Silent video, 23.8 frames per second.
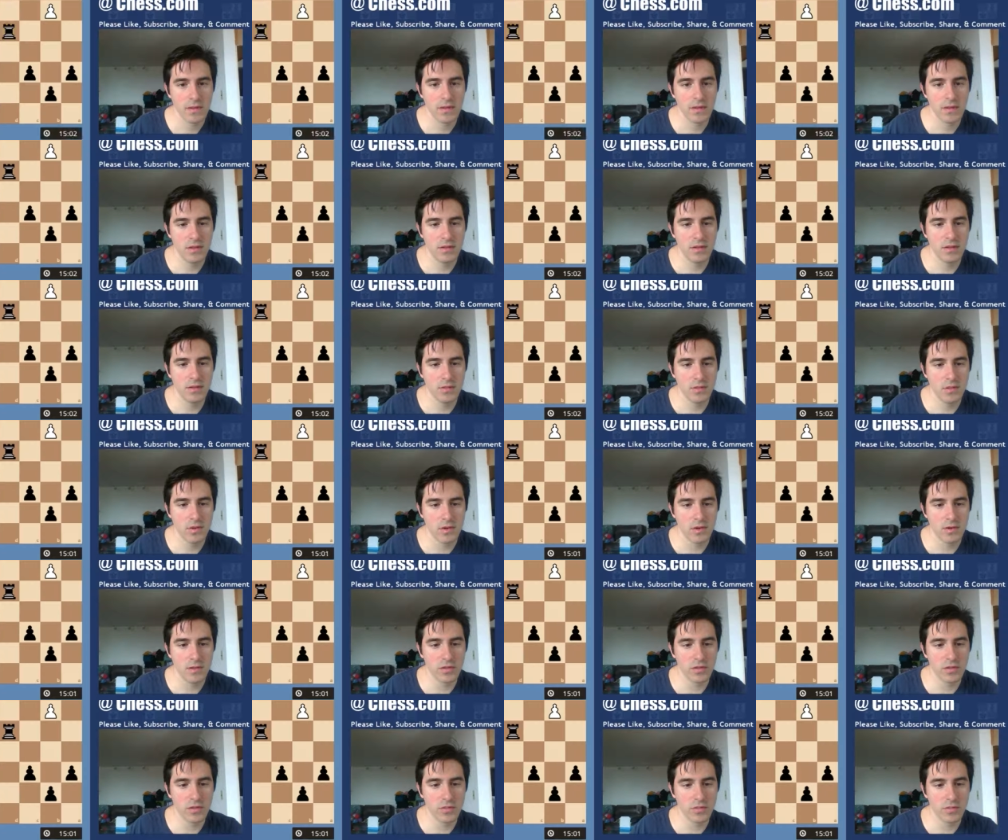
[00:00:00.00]
This is
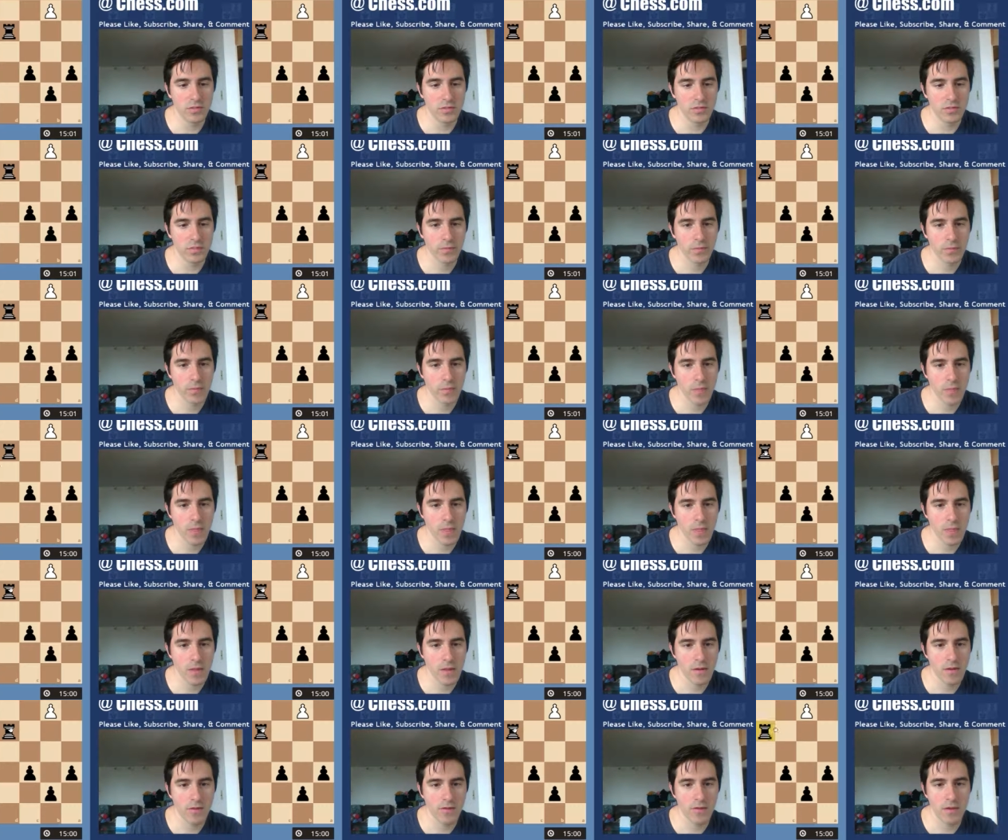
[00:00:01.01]
worse
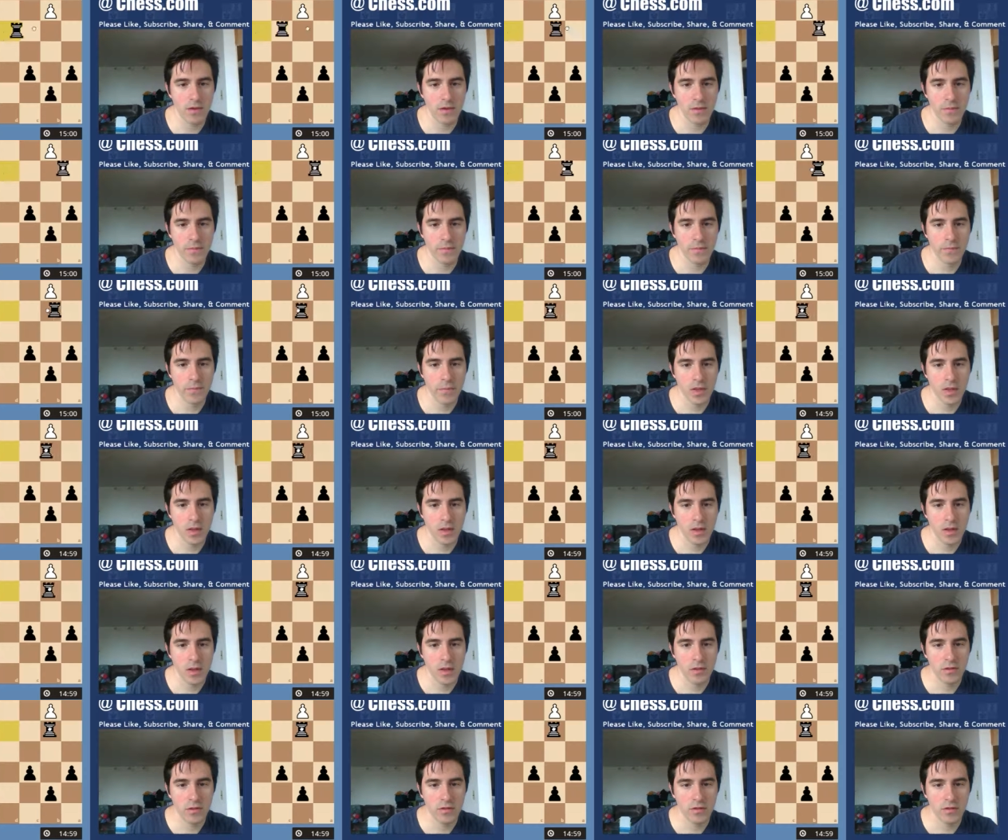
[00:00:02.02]
for him.
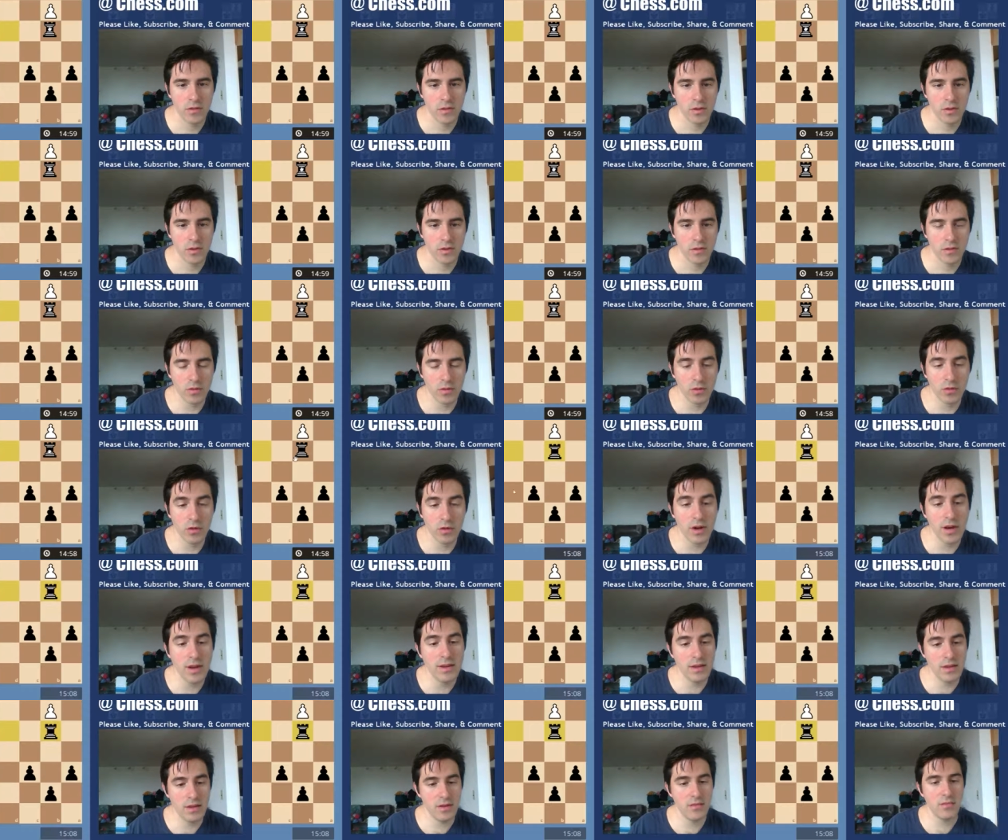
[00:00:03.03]
So, good
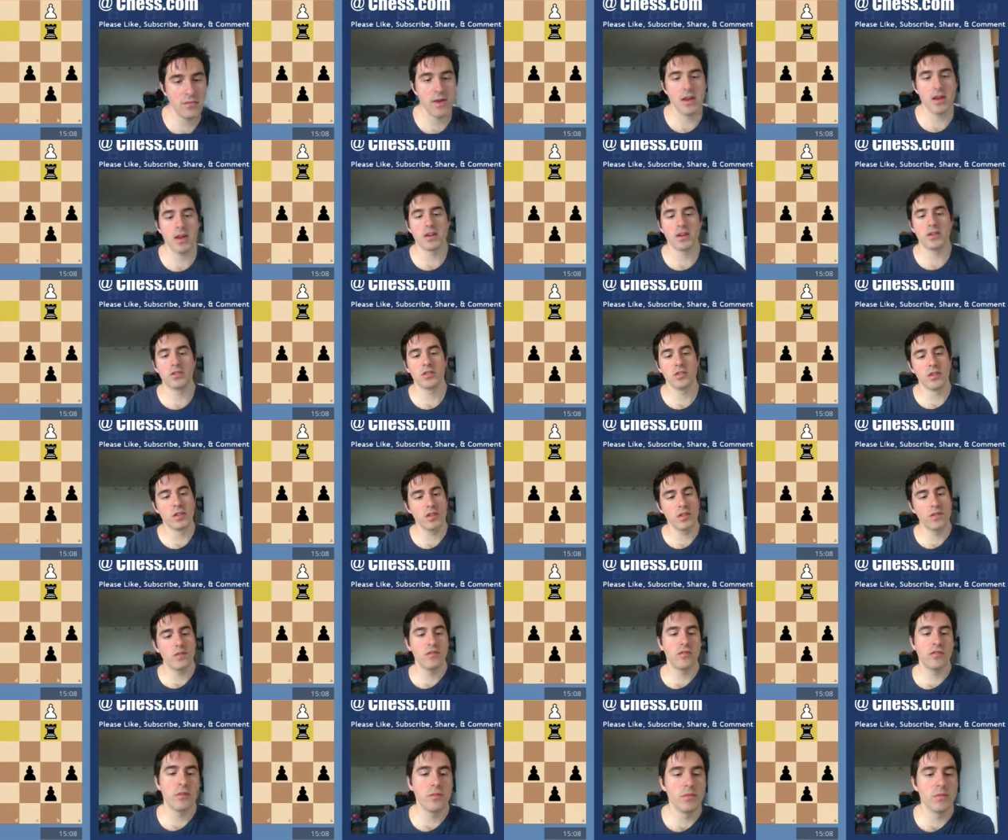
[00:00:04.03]
idea, but actually,
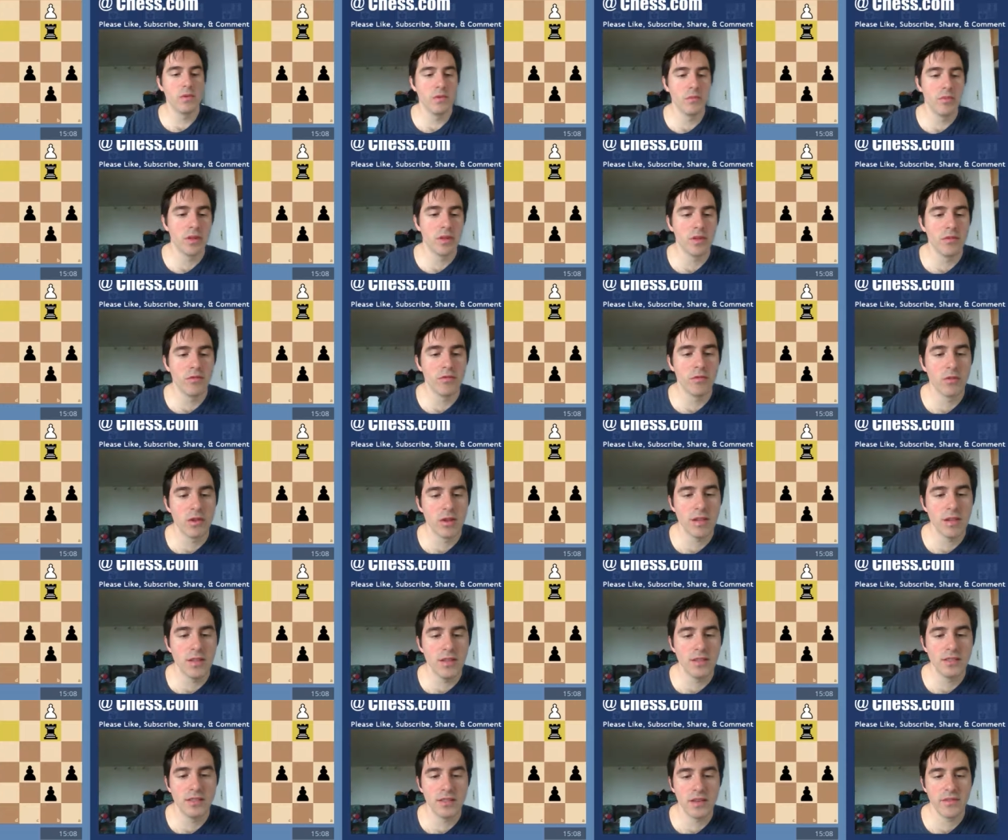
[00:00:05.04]
for him to play rook
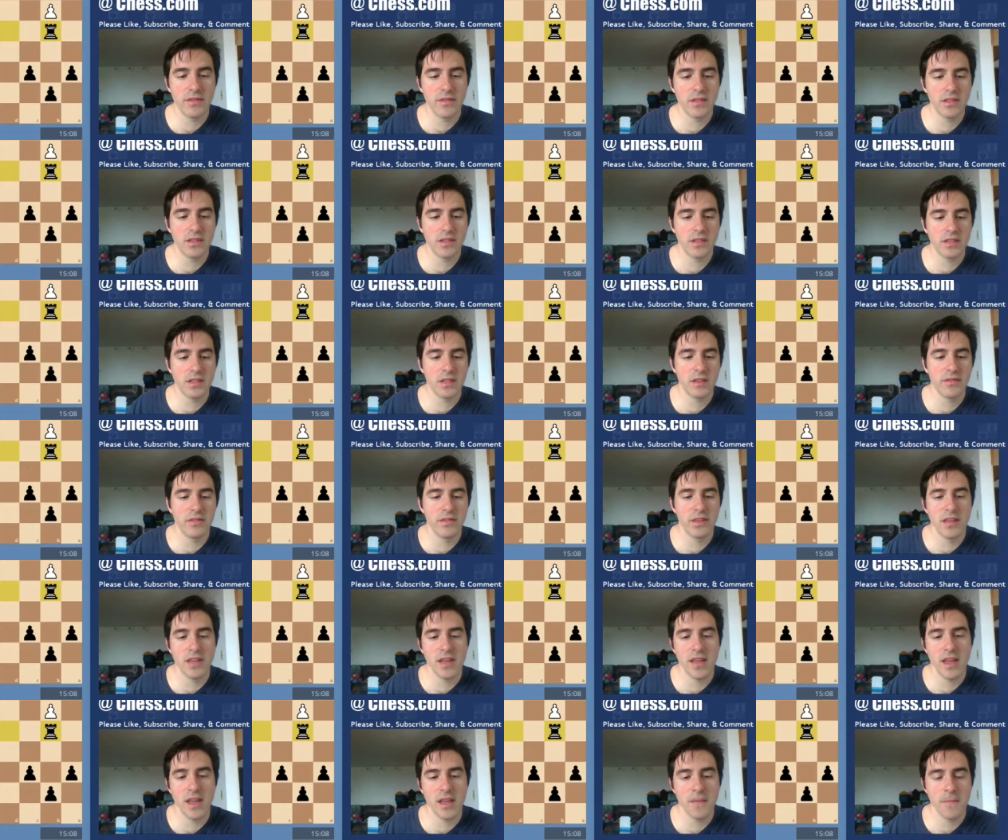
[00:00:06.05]
e7 instead of
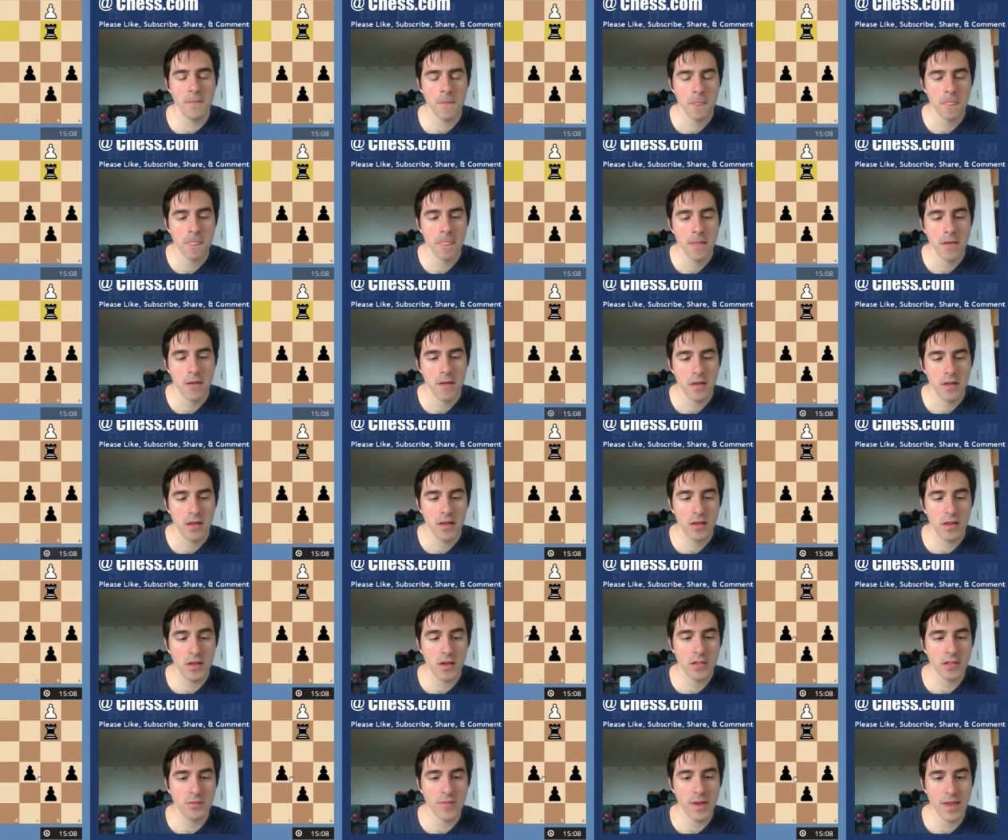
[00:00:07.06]
e8.
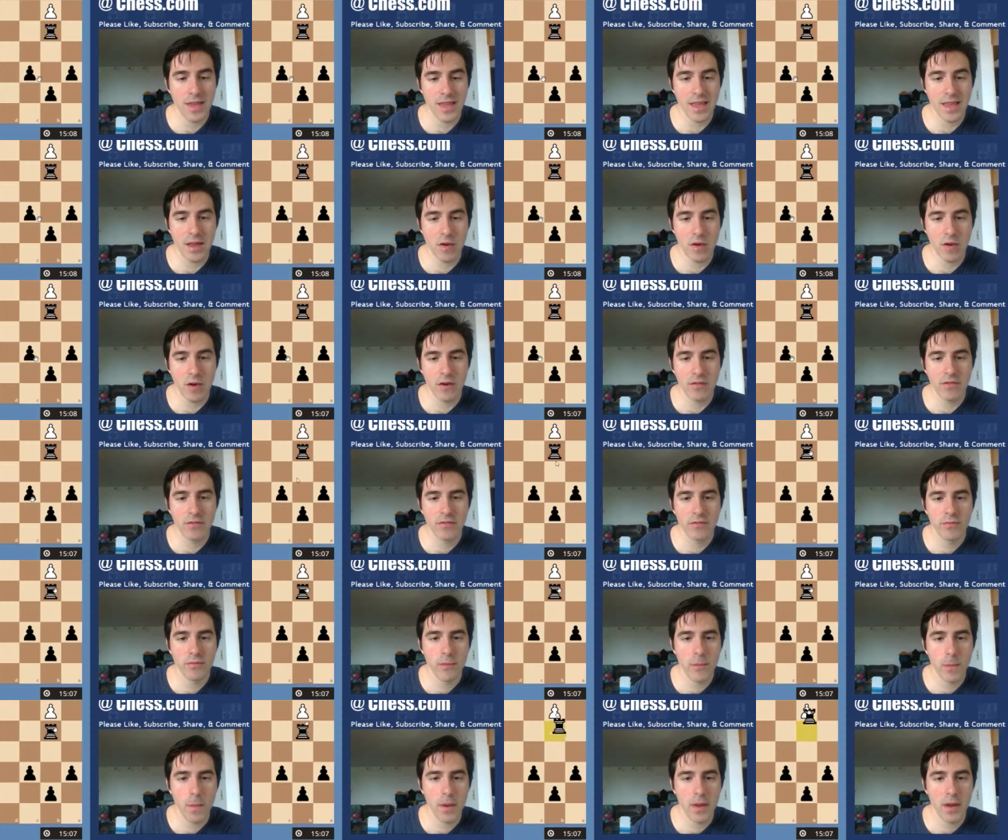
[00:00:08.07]
Cuts my king off,
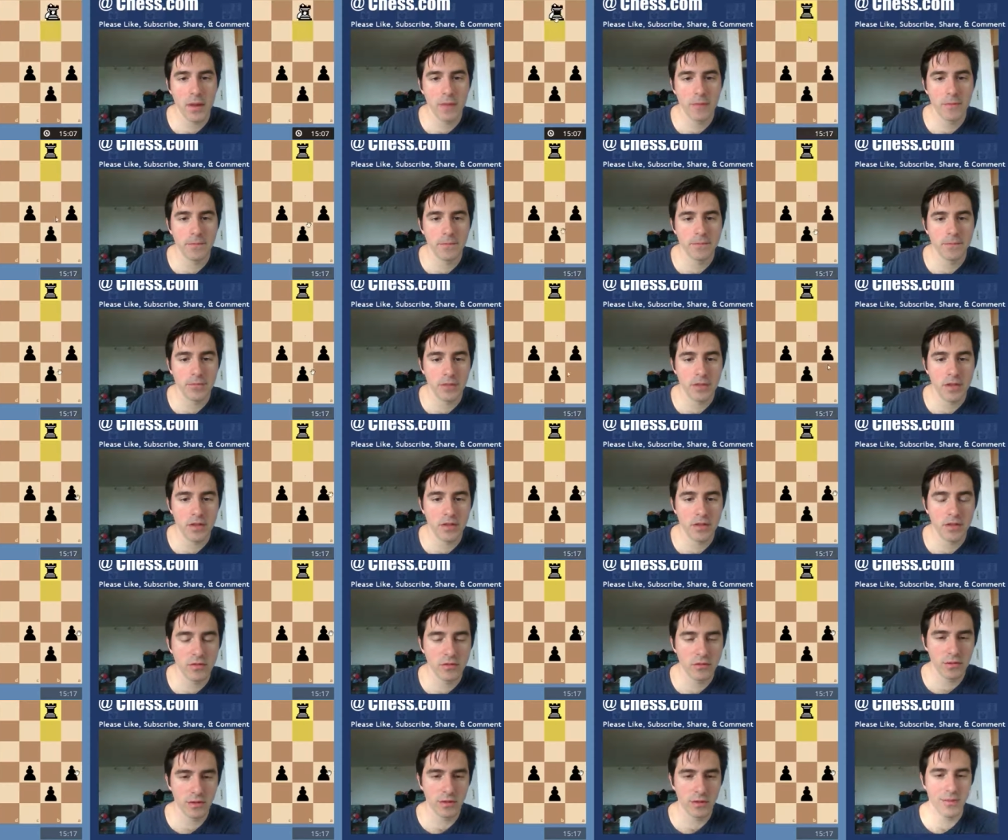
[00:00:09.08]
but it
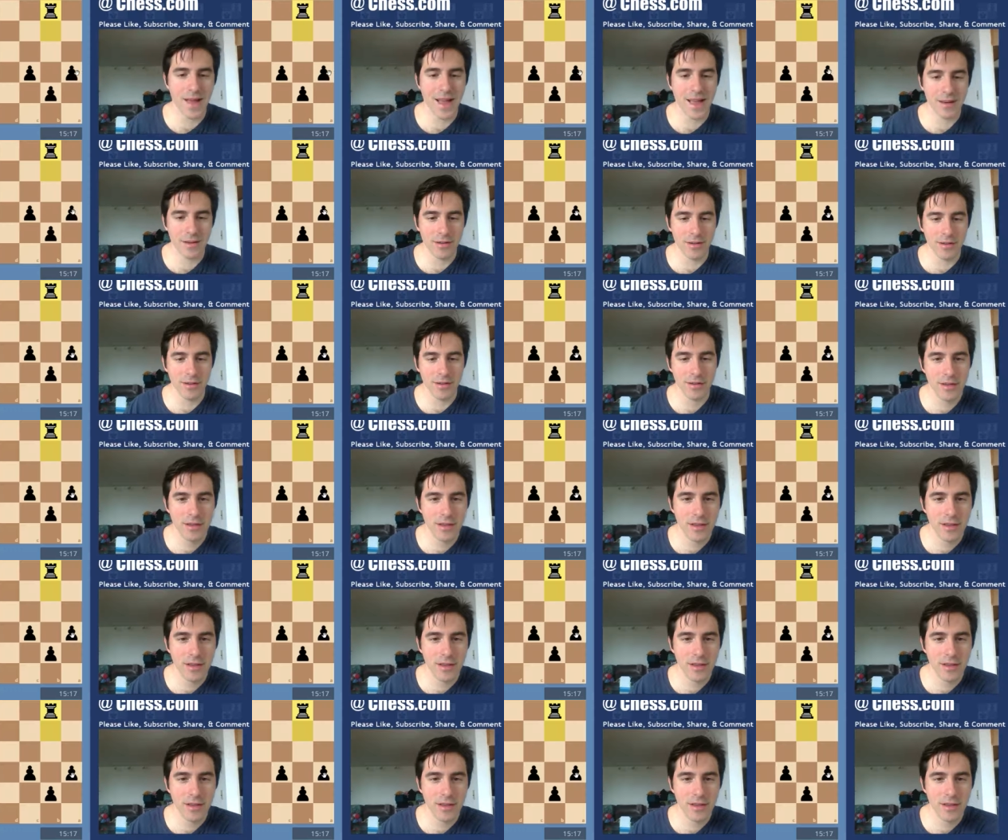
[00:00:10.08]
doesn't really matter.